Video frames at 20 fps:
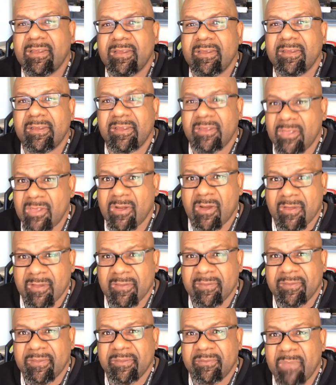
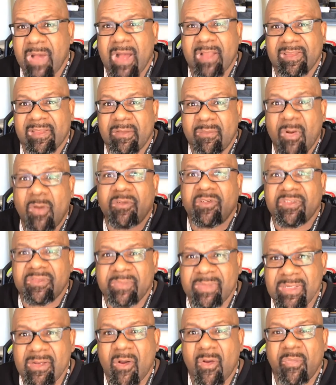the motor's
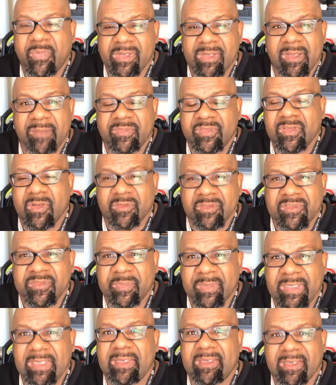been opened up, so to
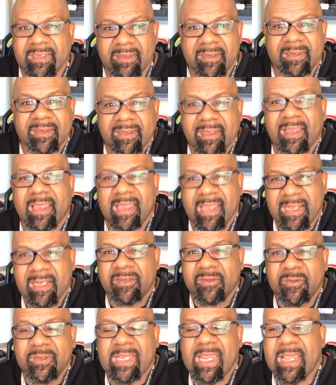speak, and a
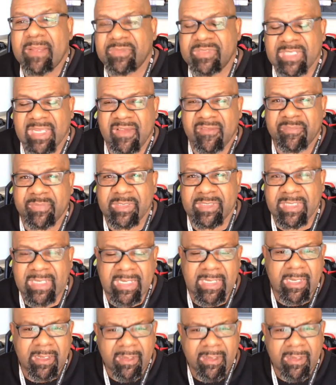new camshaft put in it.